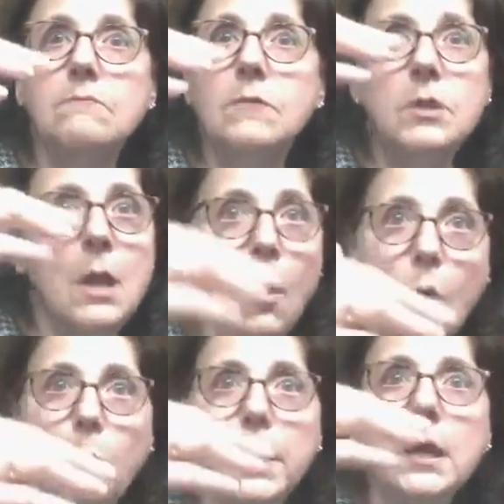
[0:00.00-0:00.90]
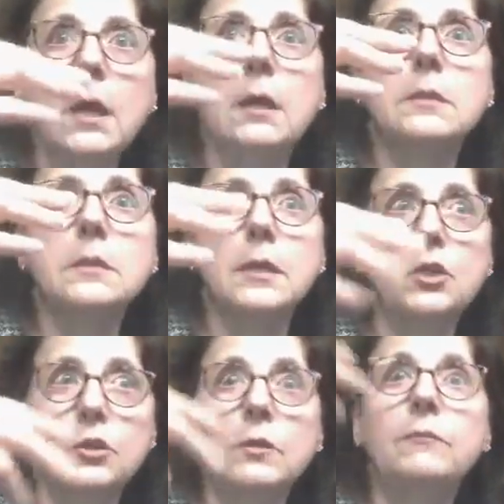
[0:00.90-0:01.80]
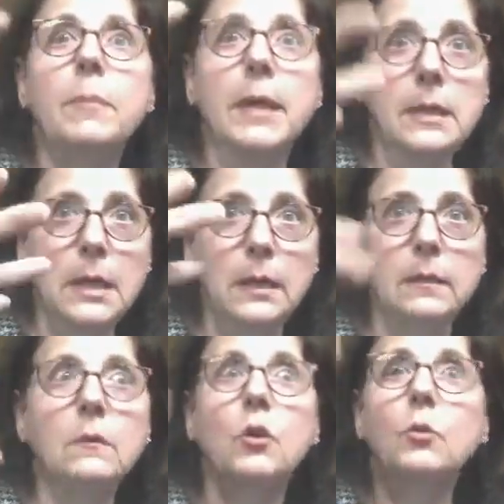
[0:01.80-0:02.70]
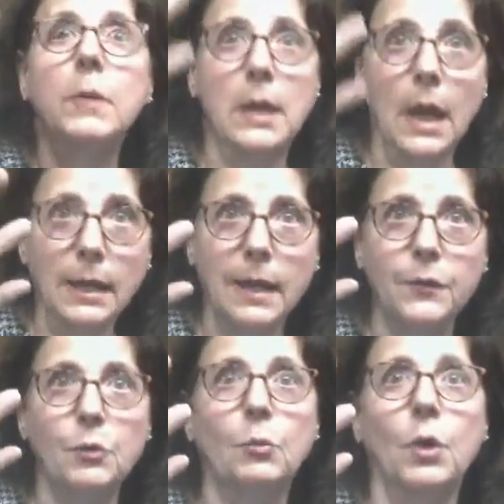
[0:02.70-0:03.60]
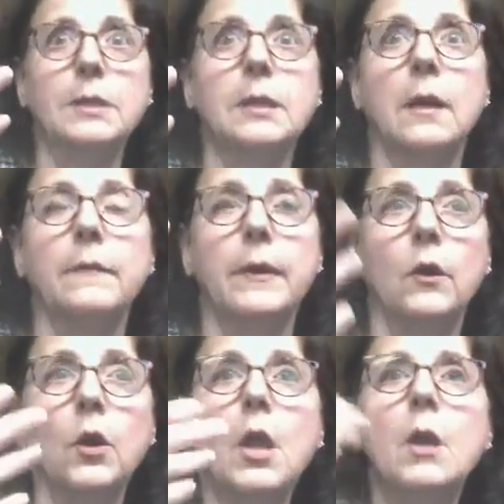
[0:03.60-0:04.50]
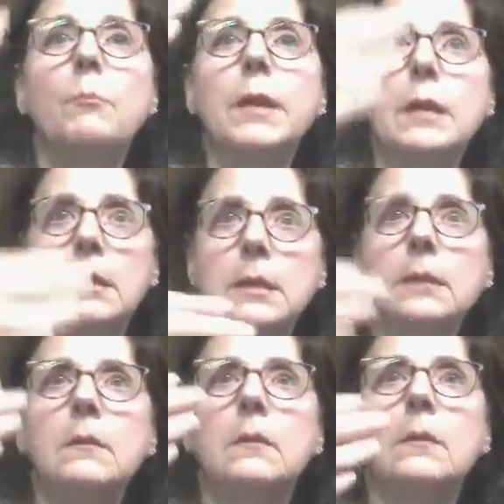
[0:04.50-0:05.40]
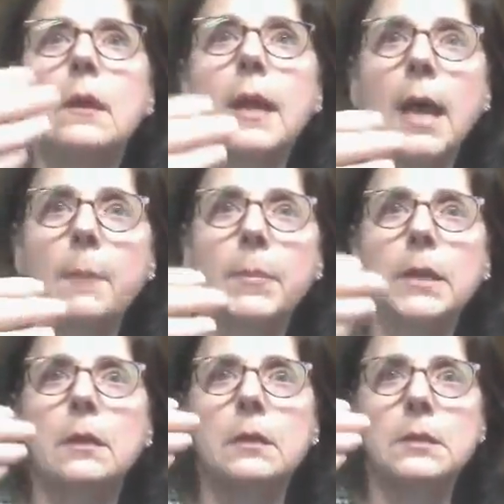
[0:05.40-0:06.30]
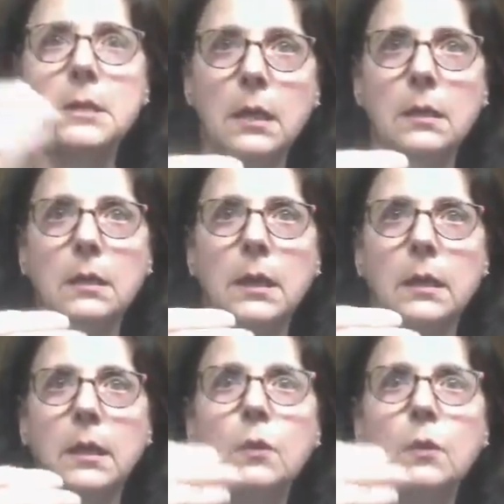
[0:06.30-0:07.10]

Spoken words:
No, because they should have maintained their home and not had the moss on there, but it didn't happen suddenly.